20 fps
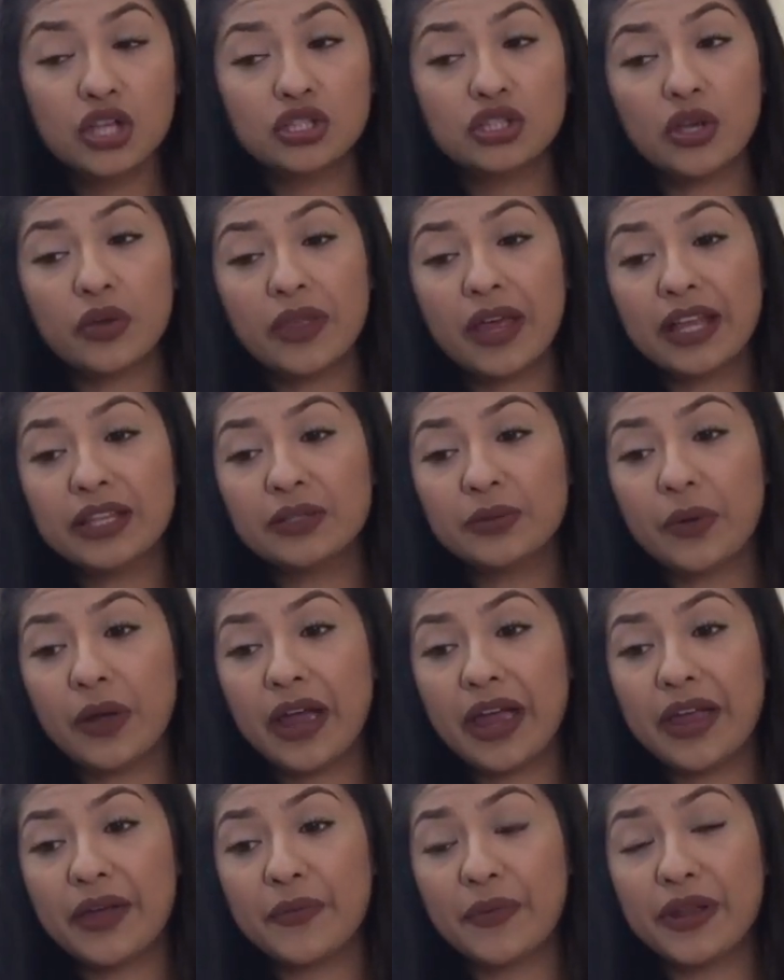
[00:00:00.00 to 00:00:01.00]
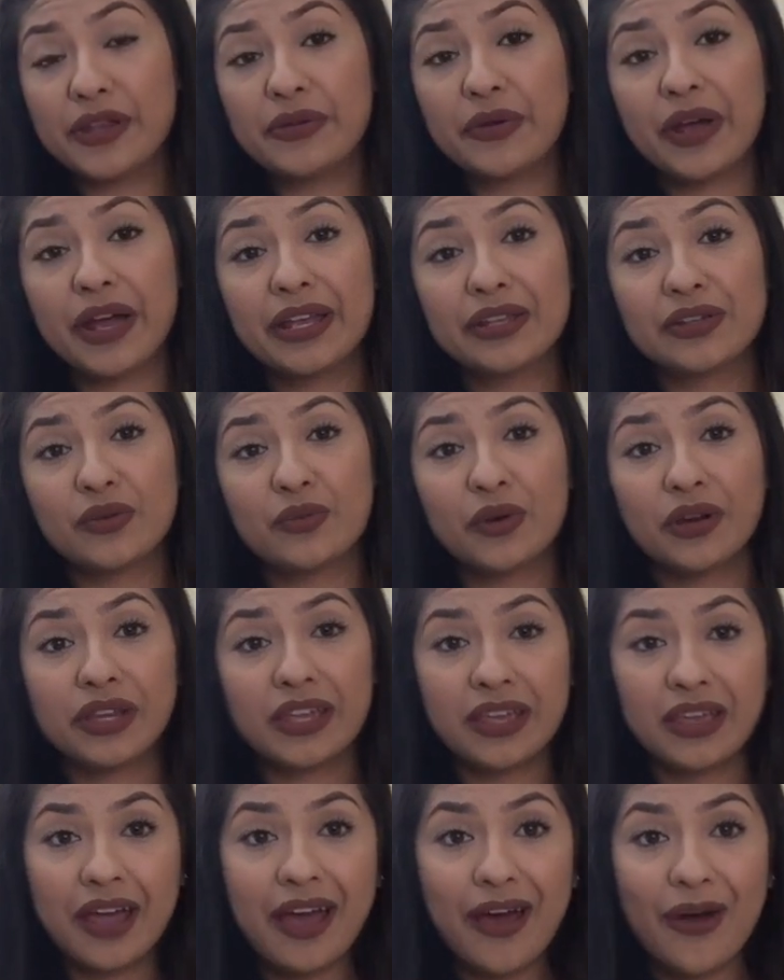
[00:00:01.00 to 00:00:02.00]
So that's why when you guys are
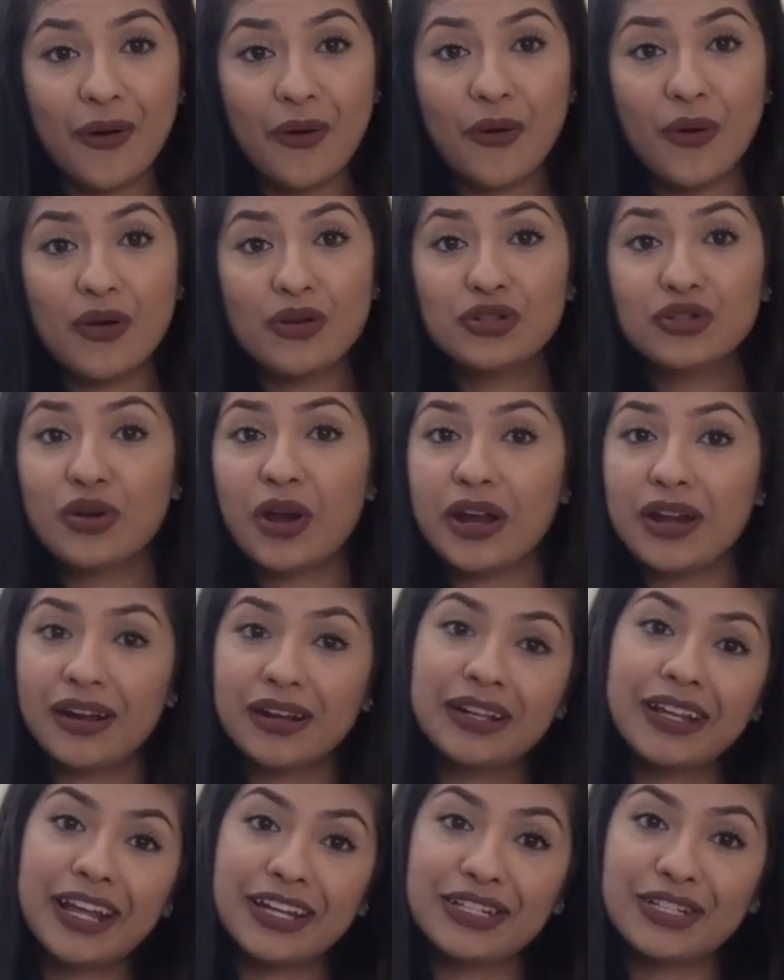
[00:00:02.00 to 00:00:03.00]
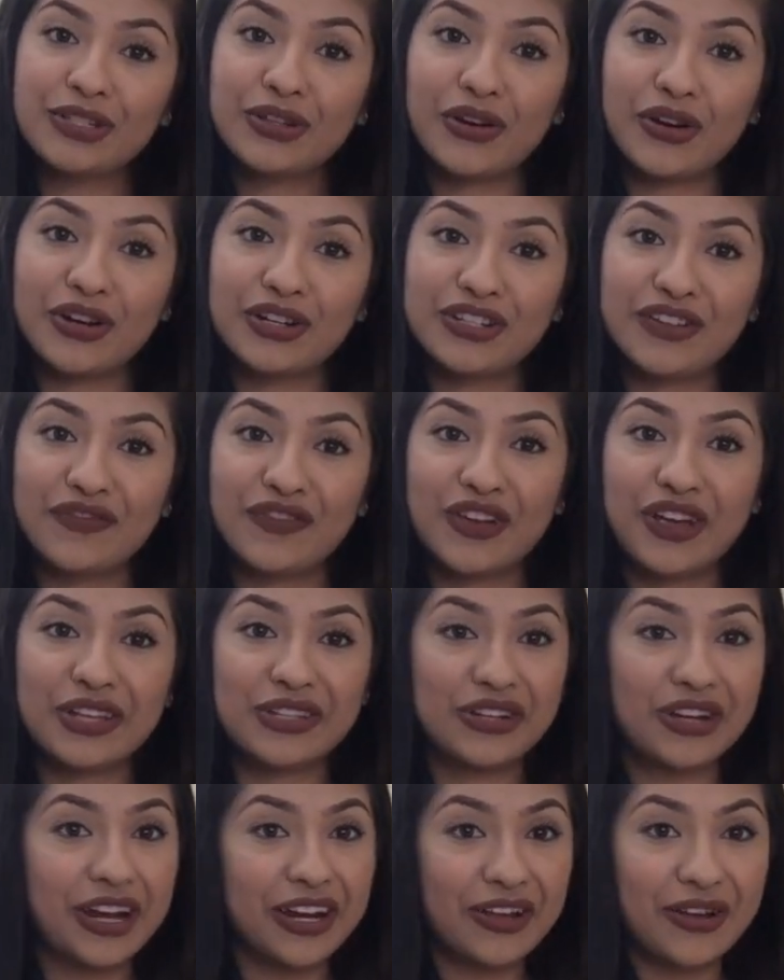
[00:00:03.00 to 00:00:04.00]
working out, try not to get discouraged if you
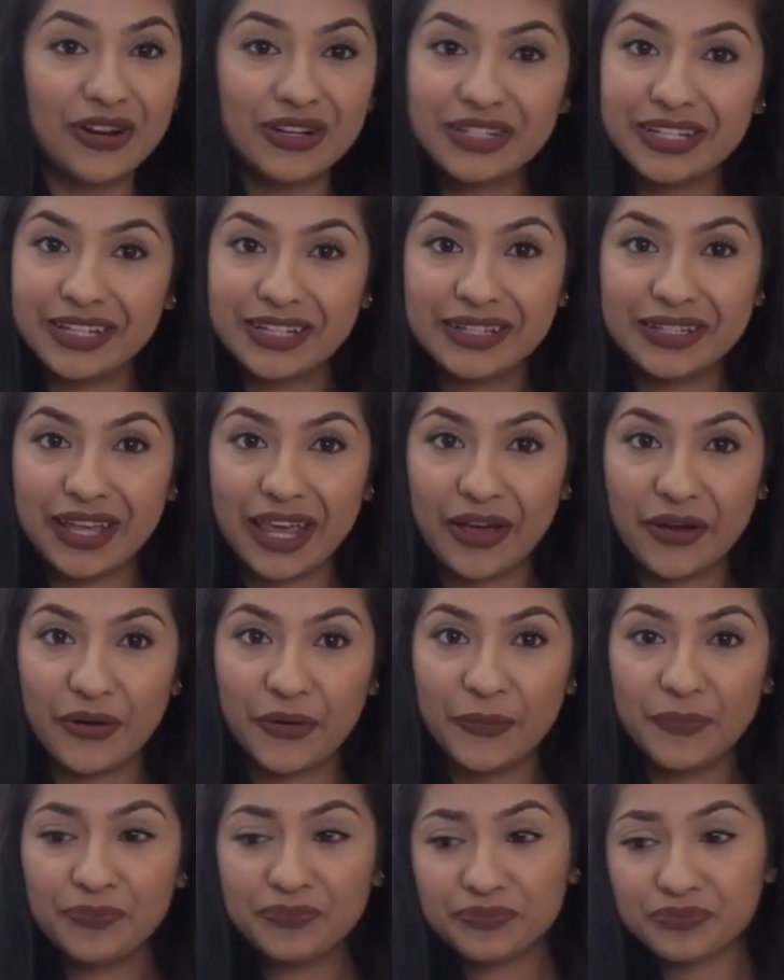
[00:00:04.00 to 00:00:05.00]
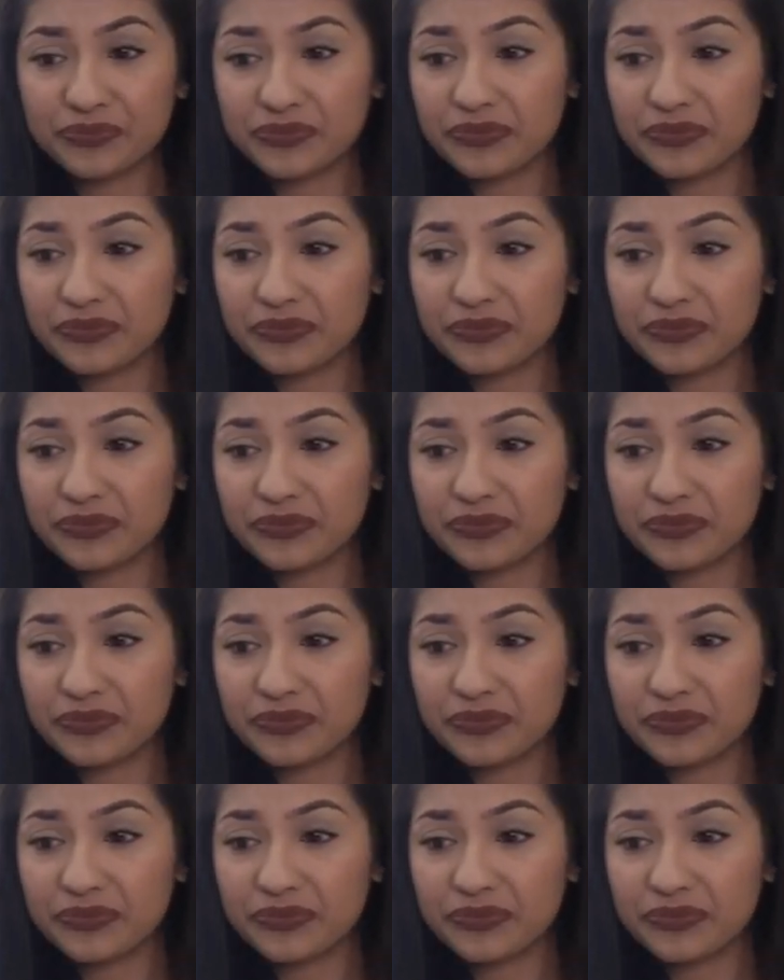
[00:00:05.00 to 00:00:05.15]
guys are getting onto the scale